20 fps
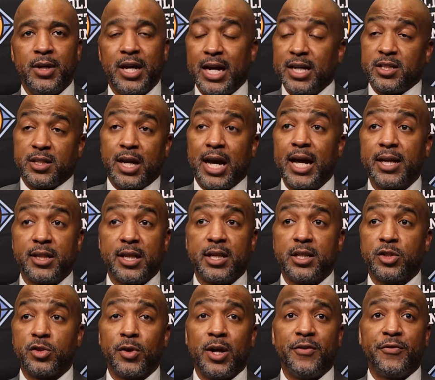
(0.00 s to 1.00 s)
I
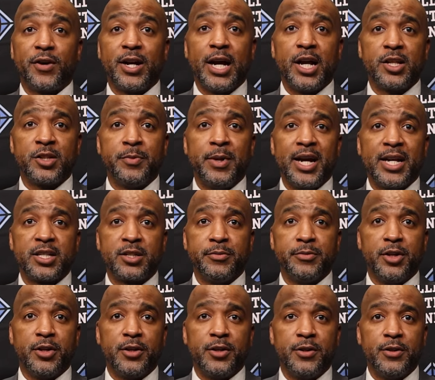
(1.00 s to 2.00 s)
think it's great for college
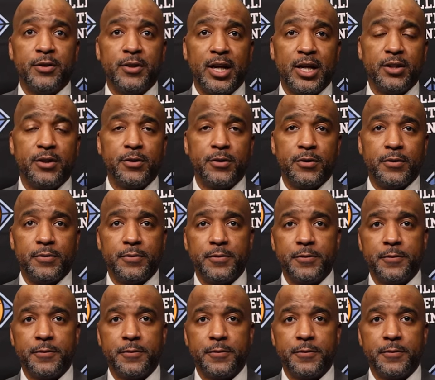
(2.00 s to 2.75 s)
basketball. I do.